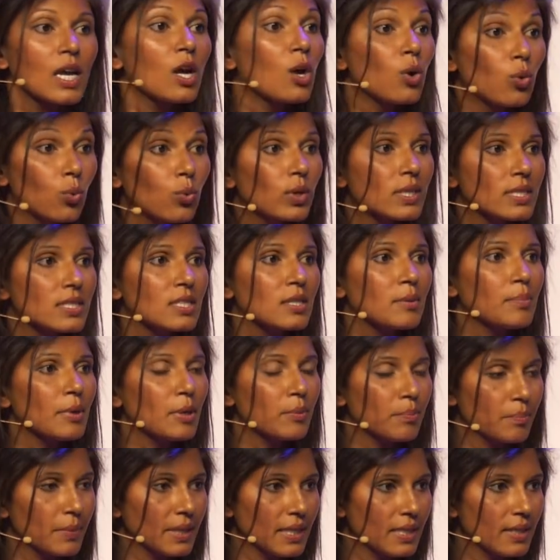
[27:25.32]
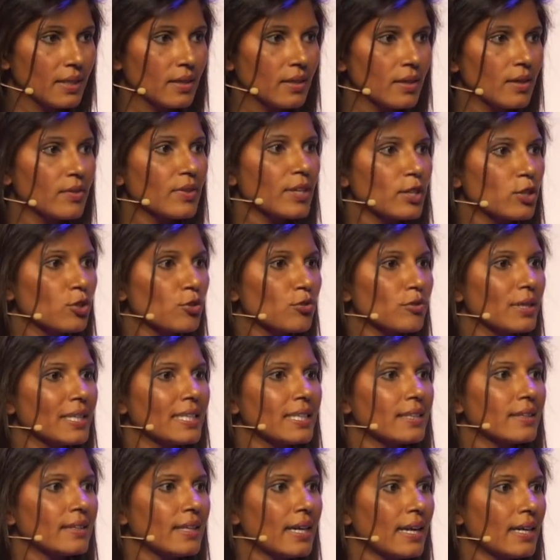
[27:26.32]
What is it about me that
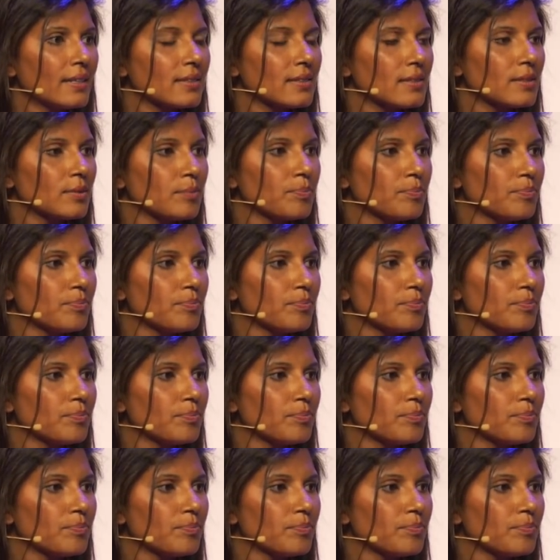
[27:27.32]
created that?